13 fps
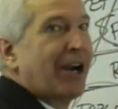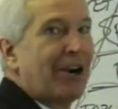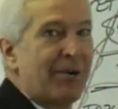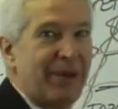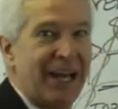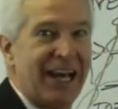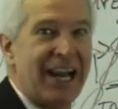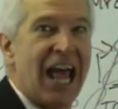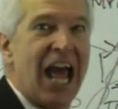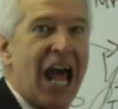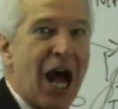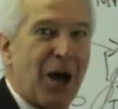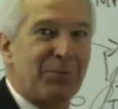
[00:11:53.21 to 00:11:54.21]
pyramid
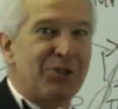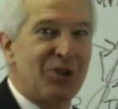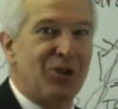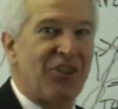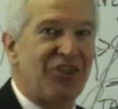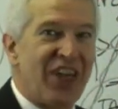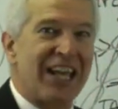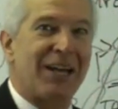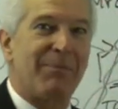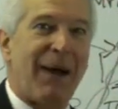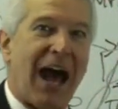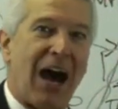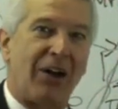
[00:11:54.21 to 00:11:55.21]
helps you to think
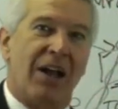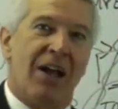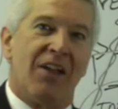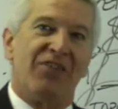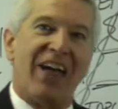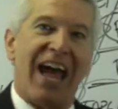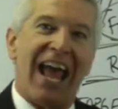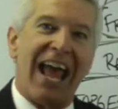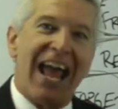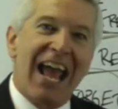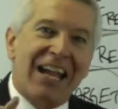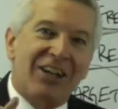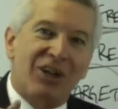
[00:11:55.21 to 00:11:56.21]
about the
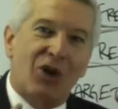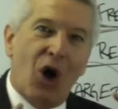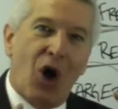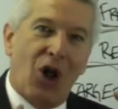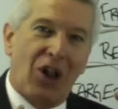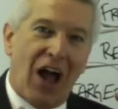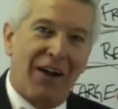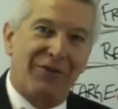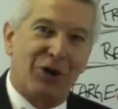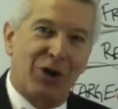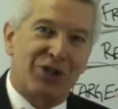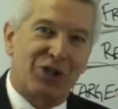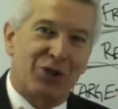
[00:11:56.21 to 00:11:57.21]
end goal of
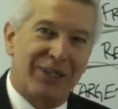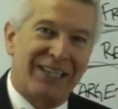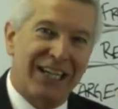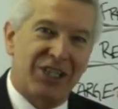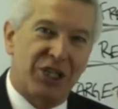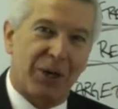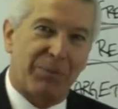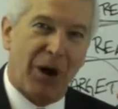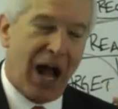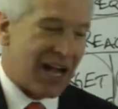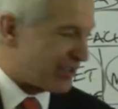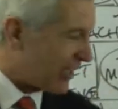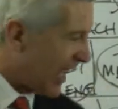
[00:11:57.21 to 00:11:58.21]
your strategic
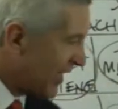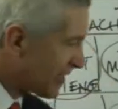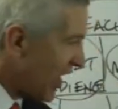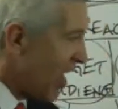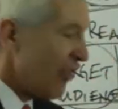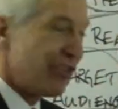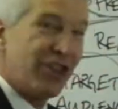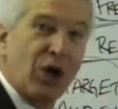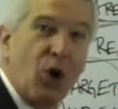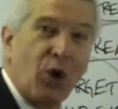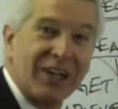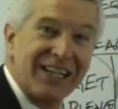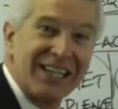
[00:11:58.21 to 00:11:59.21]
process, the
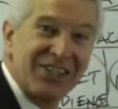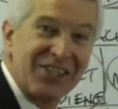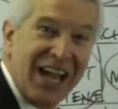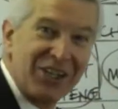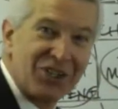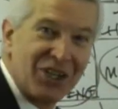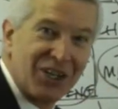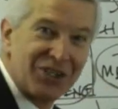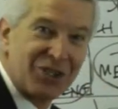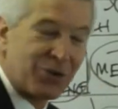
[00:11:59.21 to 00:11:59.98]
organizational